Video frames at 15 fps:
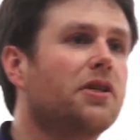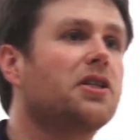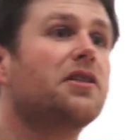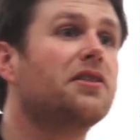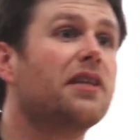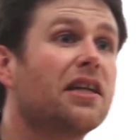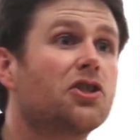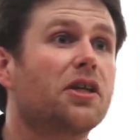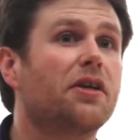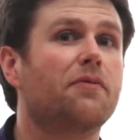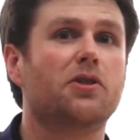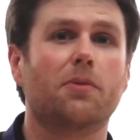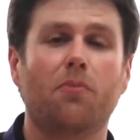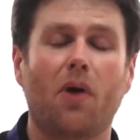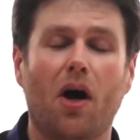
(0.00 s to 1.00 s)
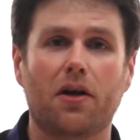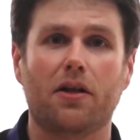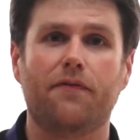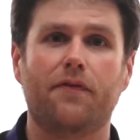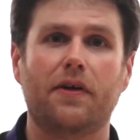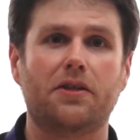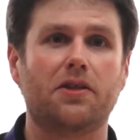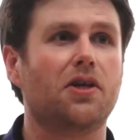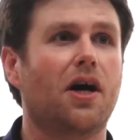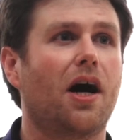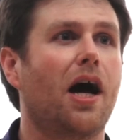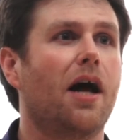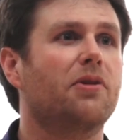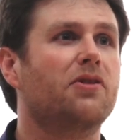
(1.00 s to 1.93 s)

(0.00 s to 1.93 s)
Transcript: Essentially, it was a monolith at the time.